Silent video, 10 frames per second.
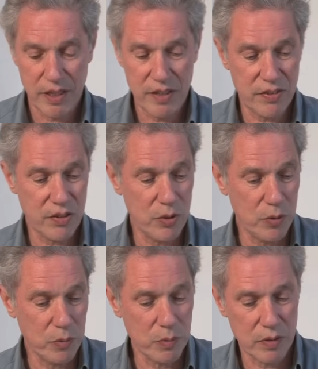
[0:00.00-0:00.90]
these
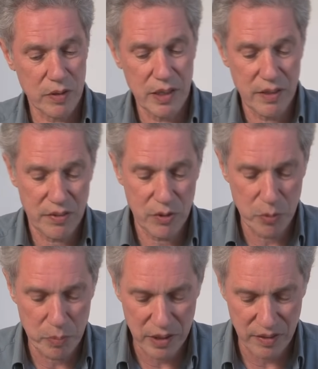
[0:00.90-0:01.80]

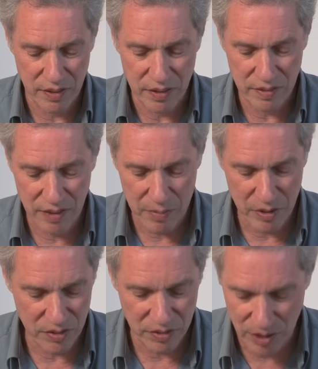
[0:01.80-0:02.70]
two pieces
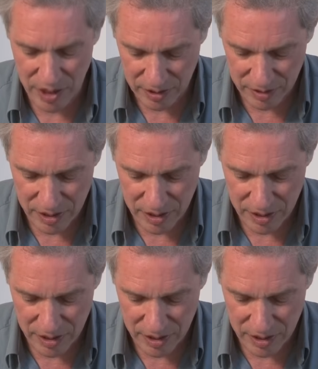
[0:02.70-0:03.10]
demonstrate